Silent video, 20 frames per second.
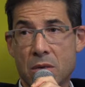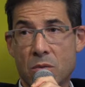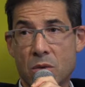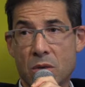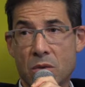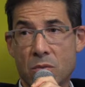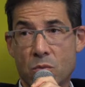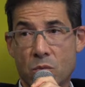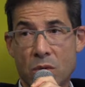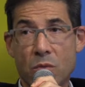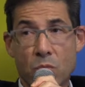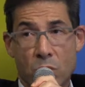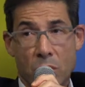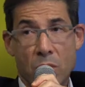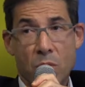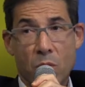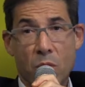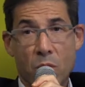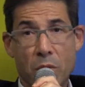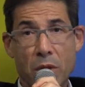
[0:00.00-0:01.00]
and we
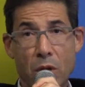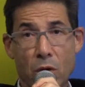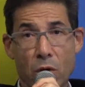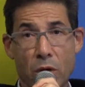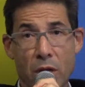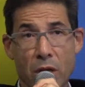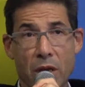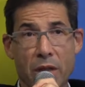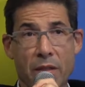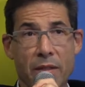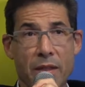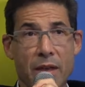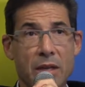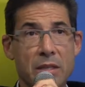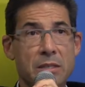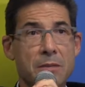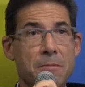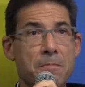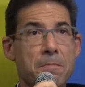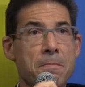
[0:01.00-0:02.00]
will be looking at
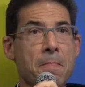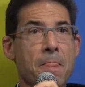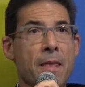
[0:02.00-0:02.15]
that.